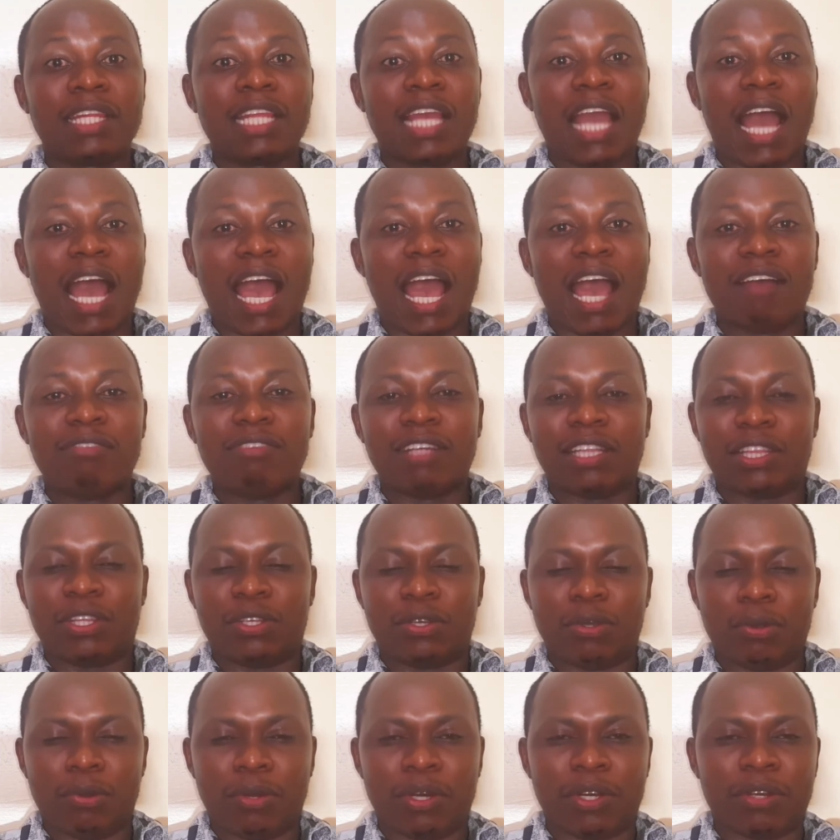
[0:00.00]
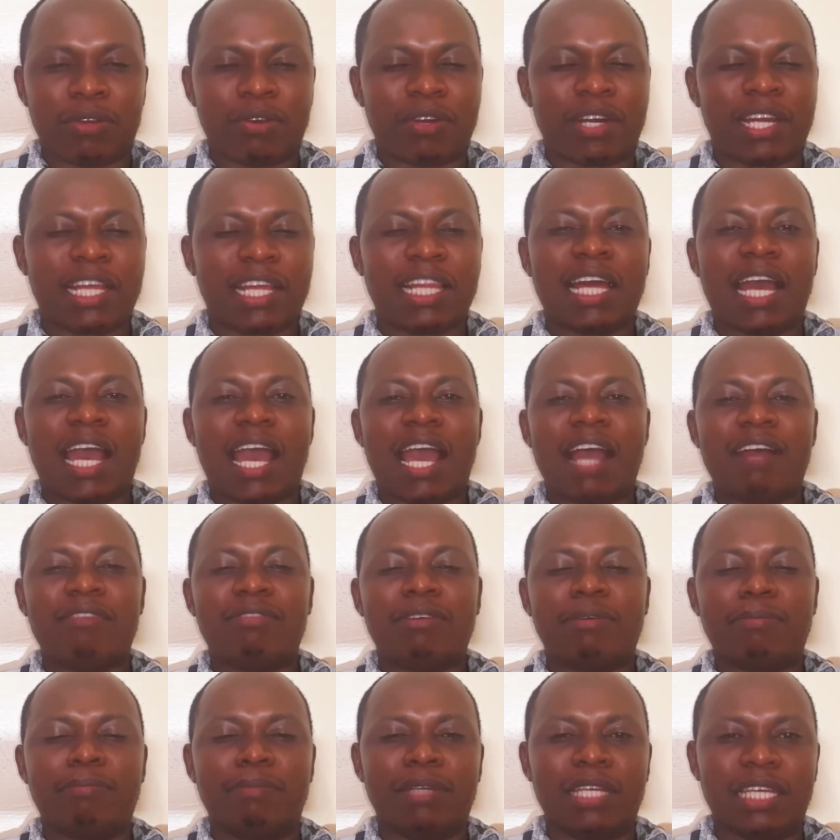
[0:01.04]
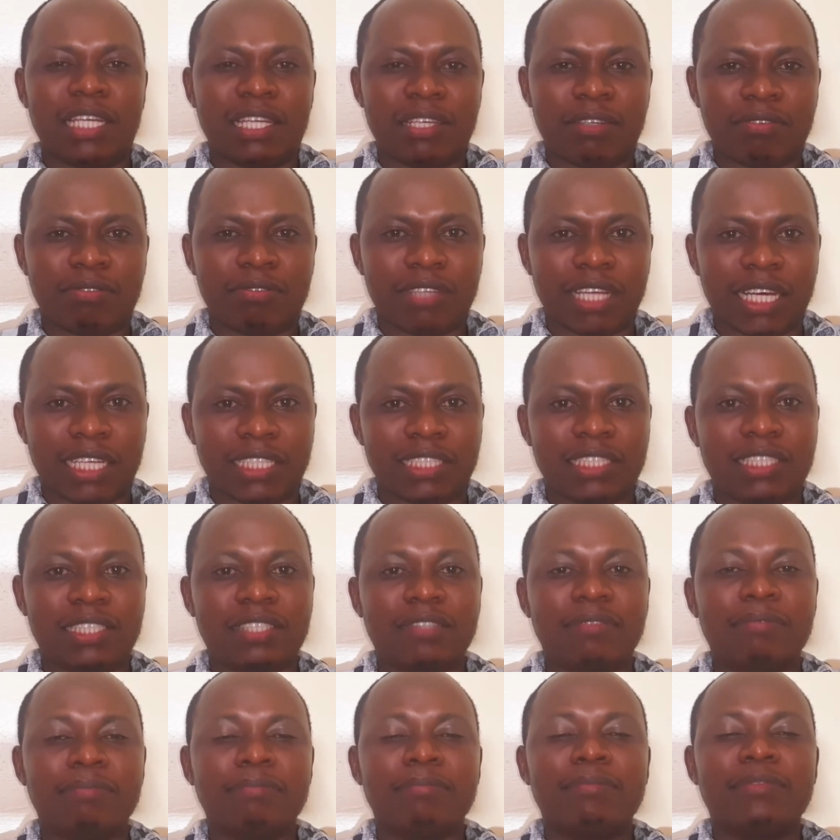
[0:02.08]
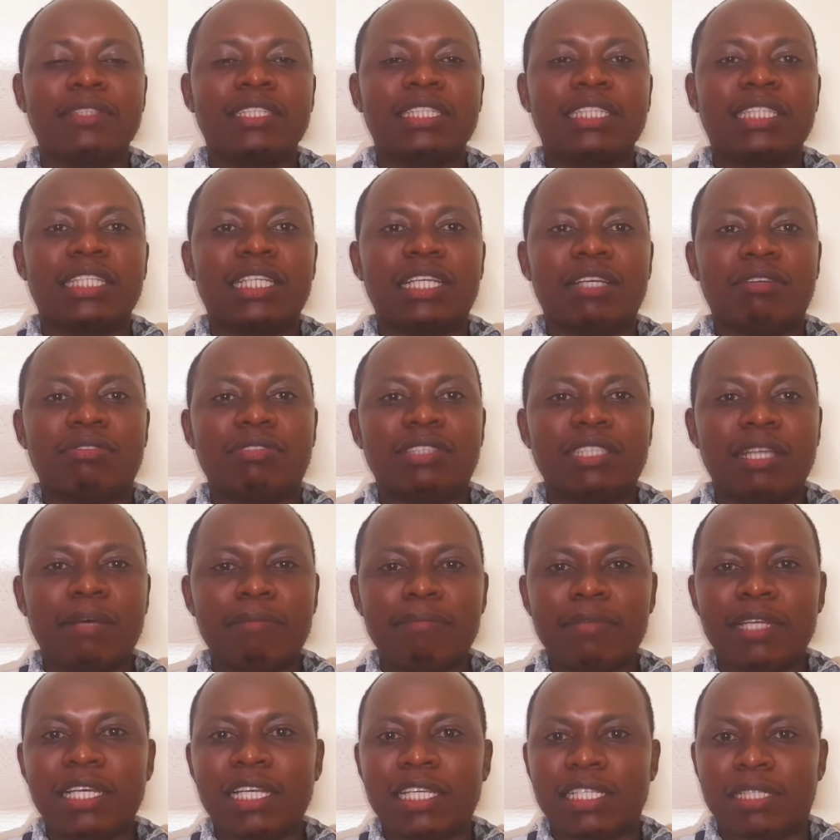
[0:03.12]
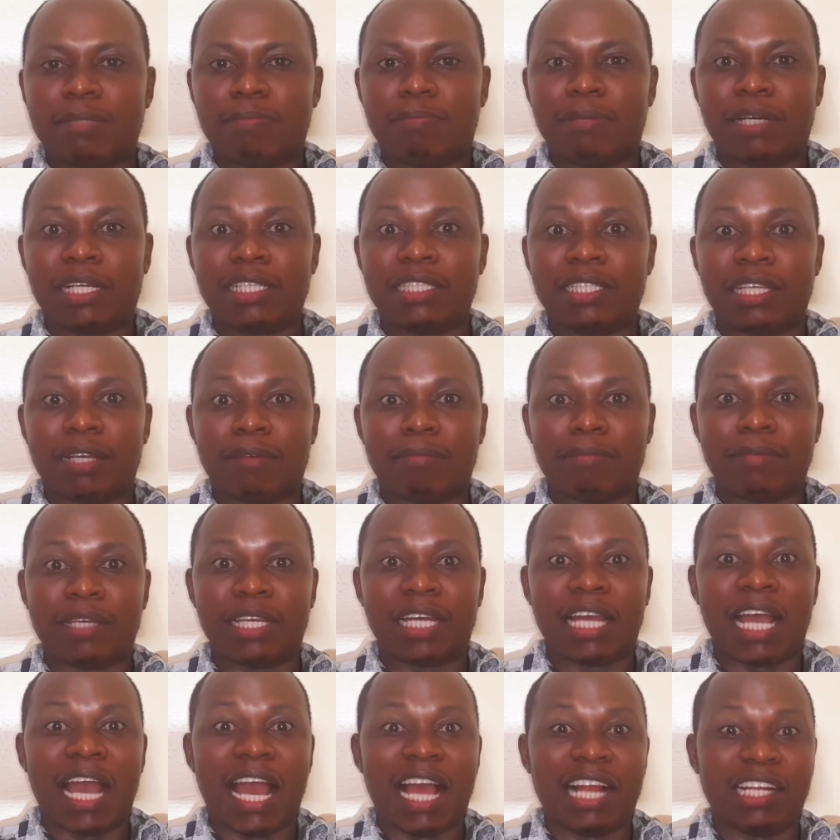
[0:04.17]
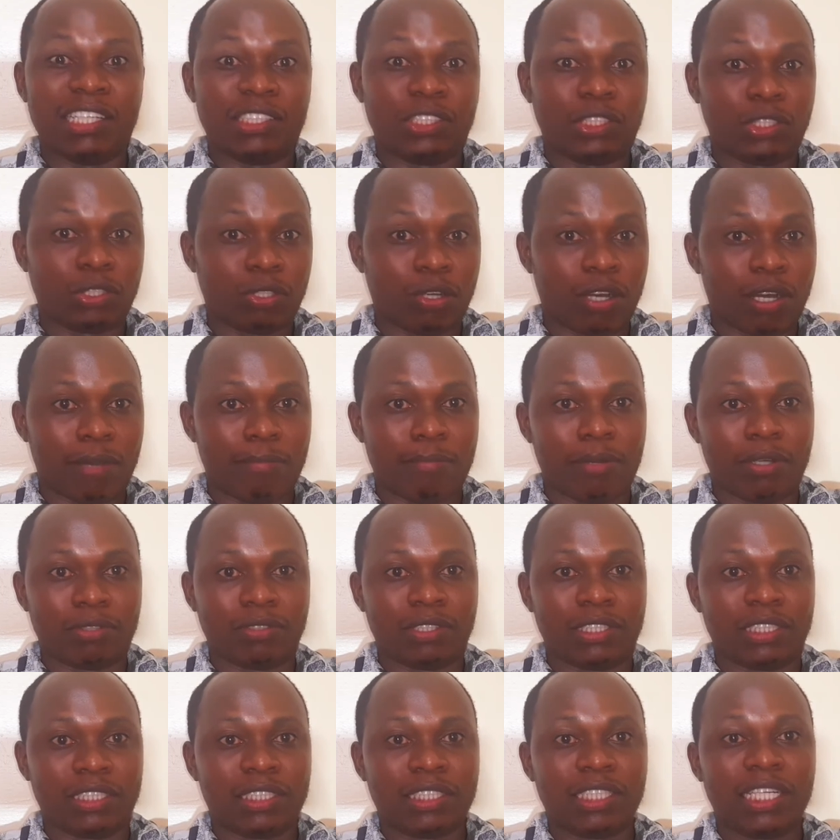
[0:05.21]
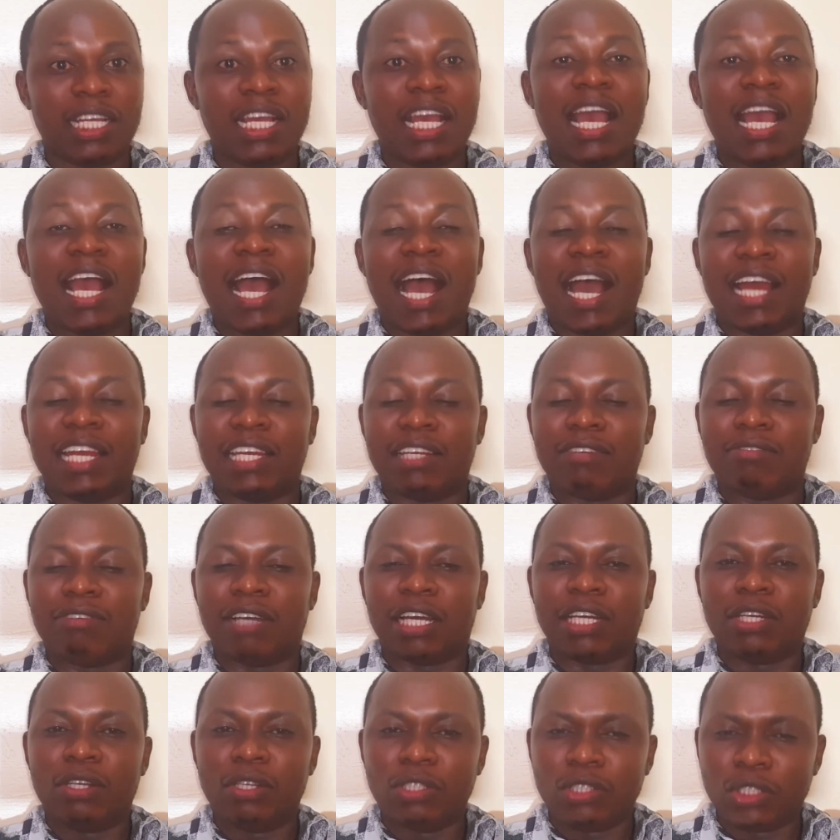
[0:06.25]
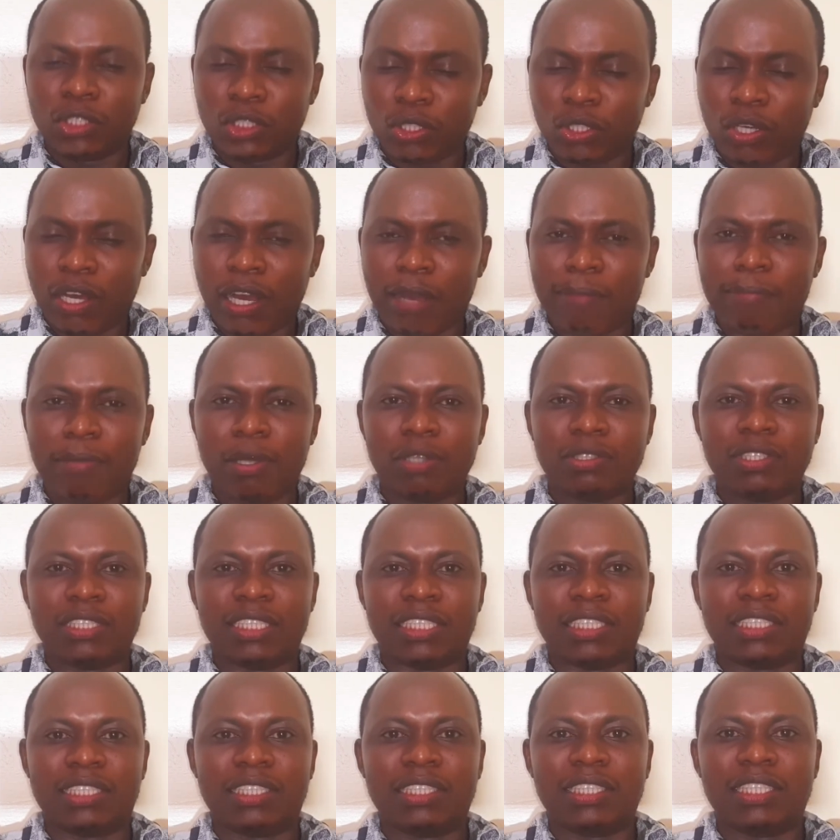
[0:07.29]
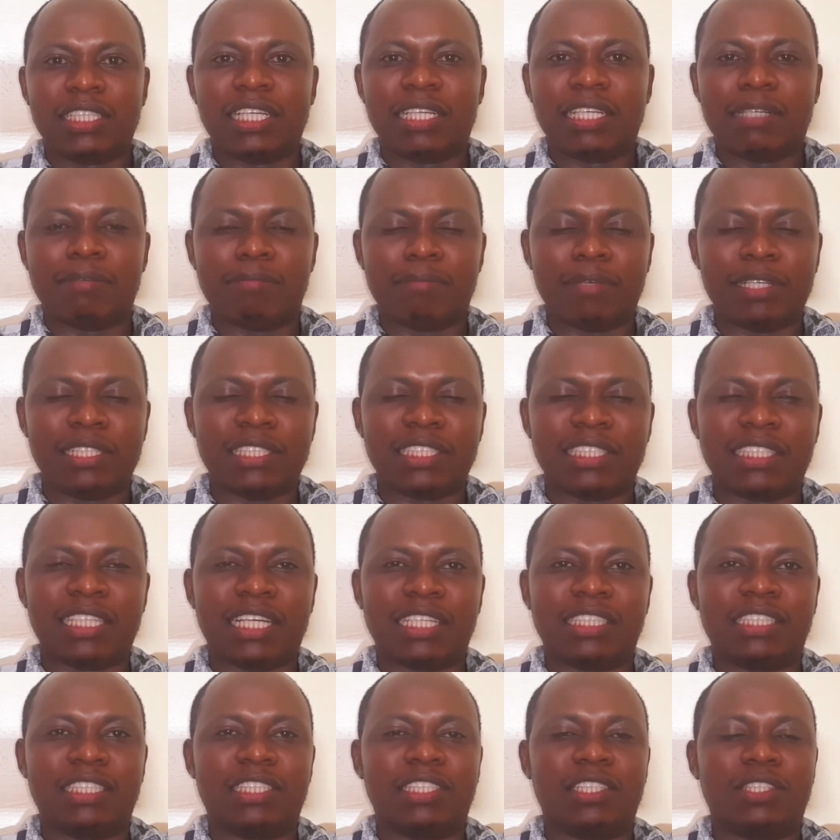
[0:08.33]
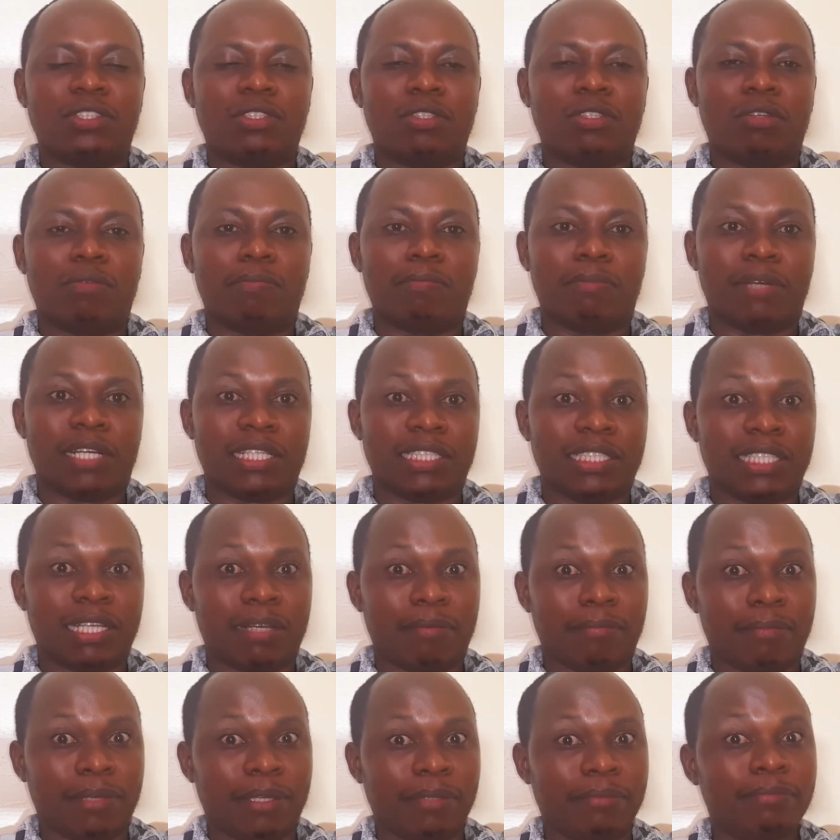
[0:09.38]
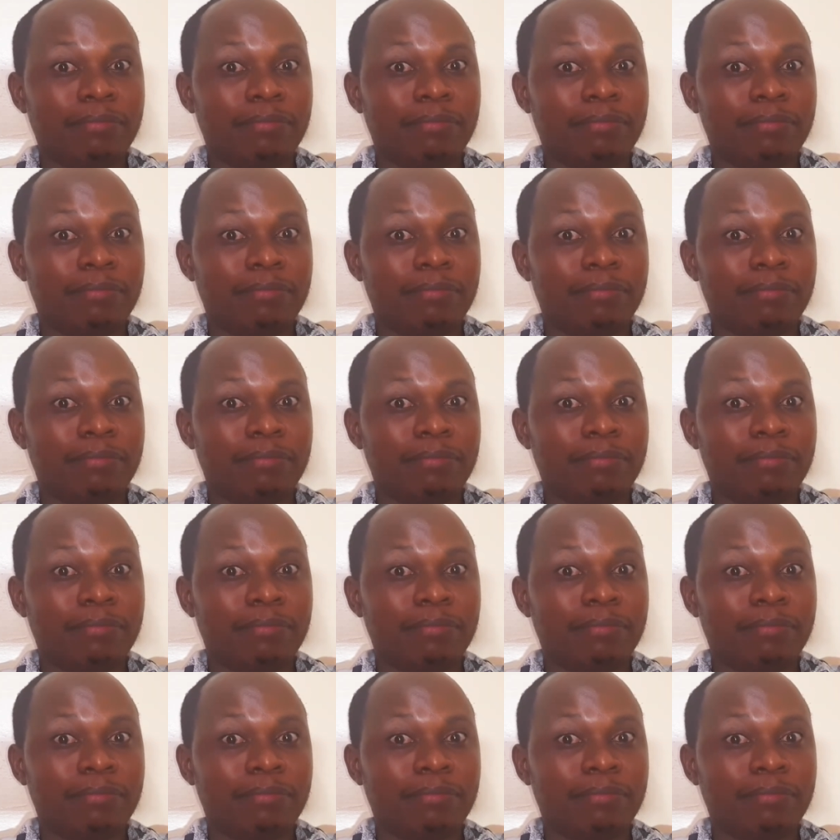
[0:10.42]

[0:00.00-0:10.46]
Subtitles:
I have a theory, or rather, I have a belief that if something is pressing me, I'll talk about it. And if I don't talk about it, it means that it is not pressing me.